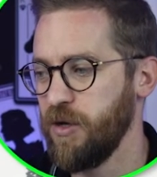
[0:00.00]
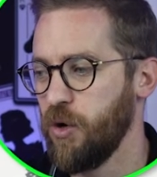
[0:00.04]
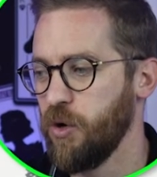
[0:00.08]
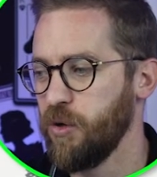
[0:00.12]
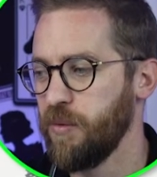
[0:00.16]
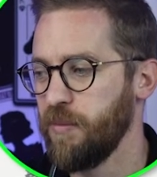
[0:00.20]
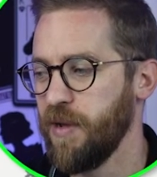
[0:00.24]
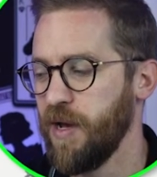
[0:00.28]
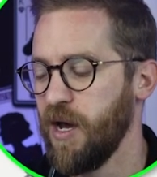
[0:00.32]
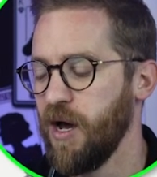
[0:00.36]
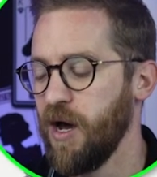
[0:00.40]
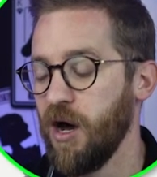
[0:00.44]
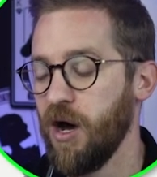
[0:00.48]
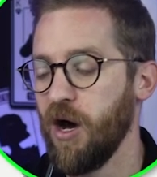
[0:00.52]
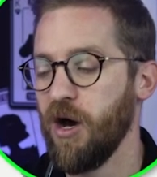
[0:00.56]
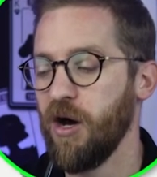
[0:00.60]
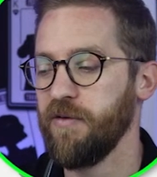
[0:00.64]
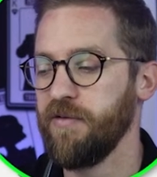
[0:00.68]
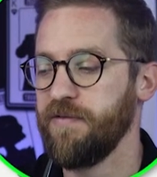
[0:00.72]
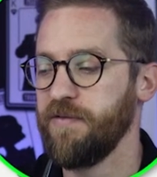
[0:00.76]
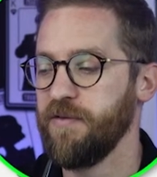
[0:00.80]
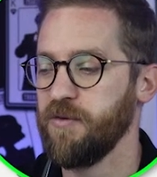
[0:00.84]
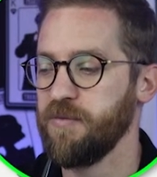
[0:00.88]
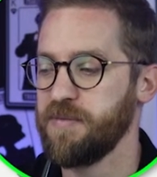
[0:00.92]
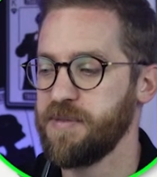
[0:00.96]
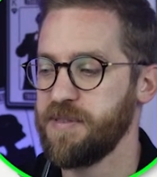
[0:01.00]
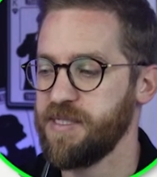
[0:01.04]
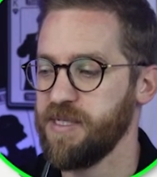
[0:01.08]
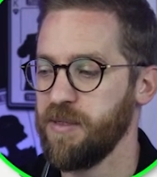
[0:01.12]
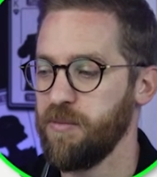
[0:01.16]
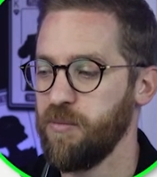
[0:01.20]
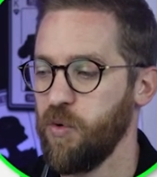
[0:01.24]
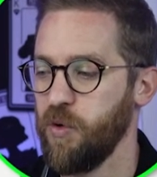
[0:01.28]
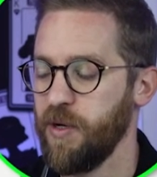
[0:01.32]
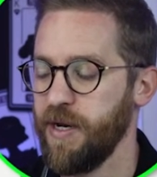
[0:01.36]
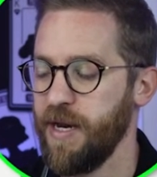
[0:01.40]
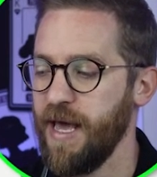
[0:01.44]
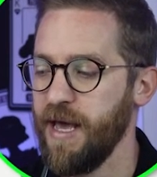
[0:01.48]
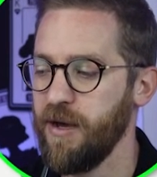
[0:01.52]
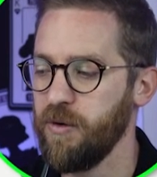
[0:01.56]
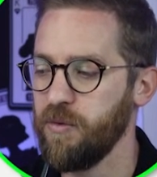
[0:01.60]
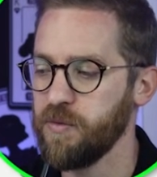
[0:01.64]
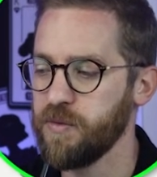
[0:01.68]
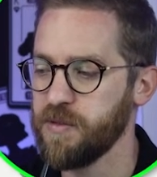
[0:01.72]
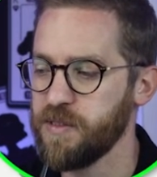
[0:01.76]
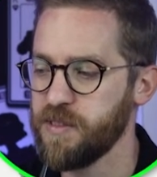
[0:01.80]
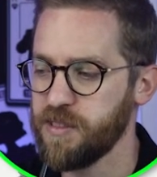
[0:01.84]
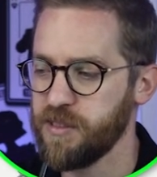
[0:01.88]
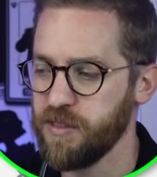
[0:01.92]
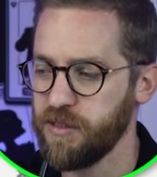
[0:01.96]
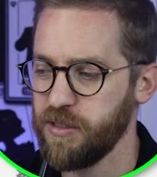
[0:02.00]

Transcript: on behalf of someone else?